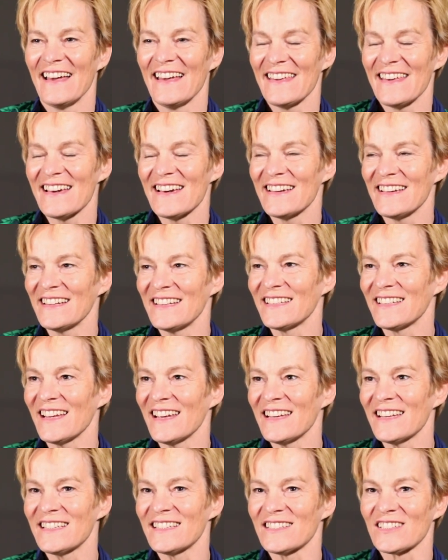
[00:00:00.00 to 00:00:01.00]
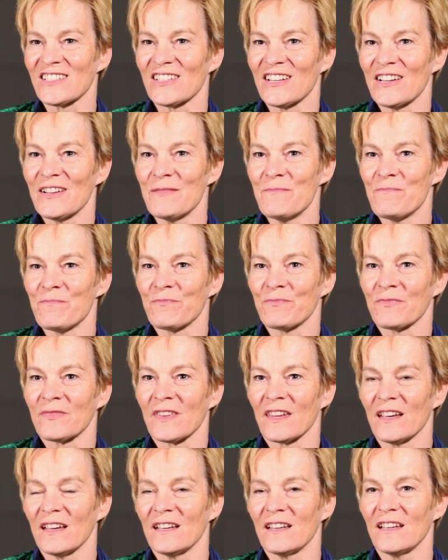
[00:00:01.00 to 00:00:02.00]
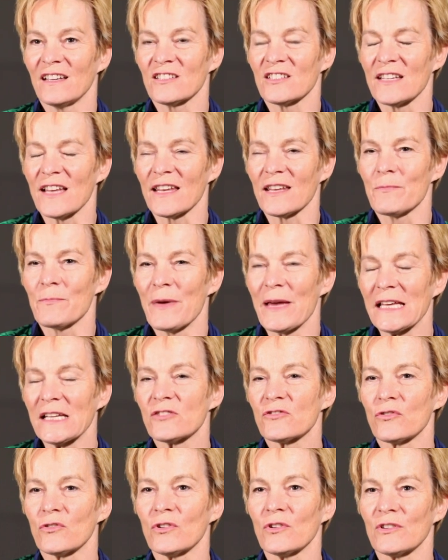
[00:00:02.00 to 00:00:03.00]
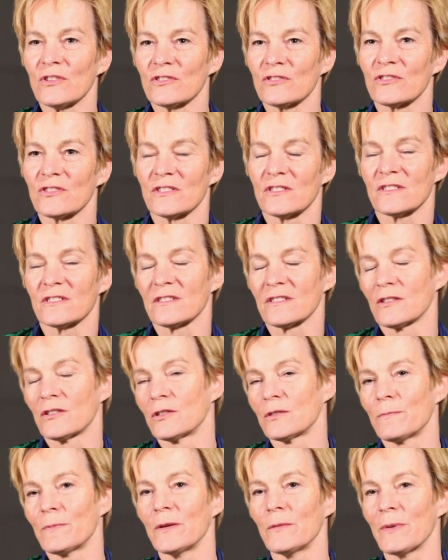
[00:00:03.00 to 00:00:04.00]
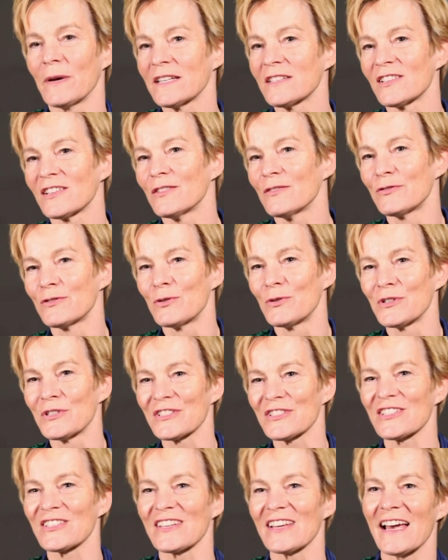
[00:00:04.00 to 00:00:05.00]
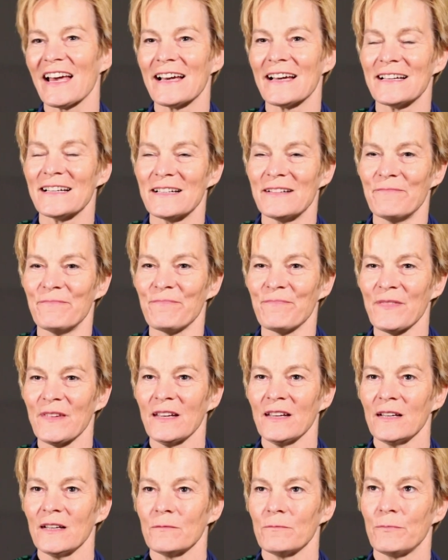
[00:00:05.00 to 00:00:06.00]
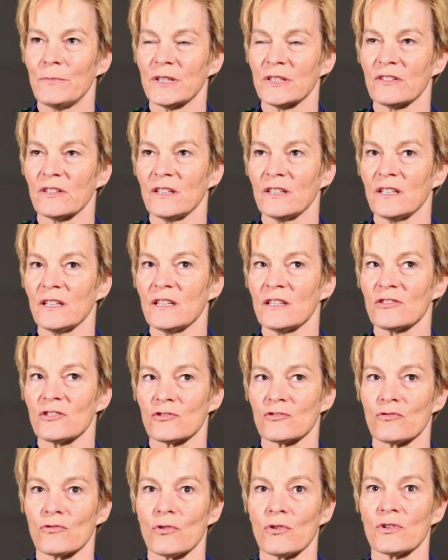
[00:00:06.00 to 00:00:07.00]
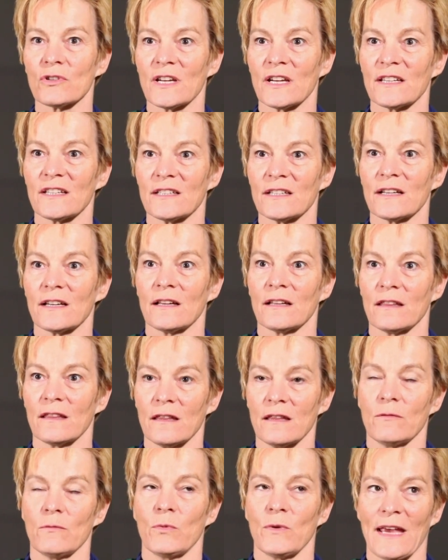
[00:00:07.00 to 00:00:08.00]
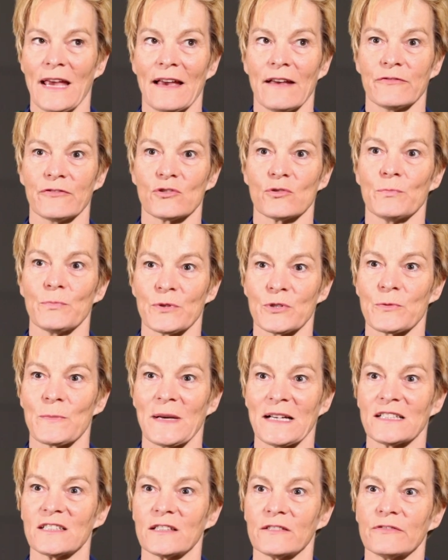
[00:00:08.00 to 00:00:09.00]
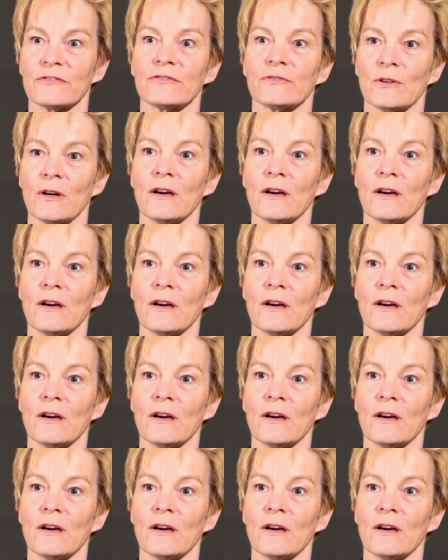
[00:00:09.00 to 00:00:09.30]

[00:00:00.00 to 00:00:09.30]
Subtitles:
Yeah, it's not a bad draw. It could be better, of course, but it is a draw that we have some perspective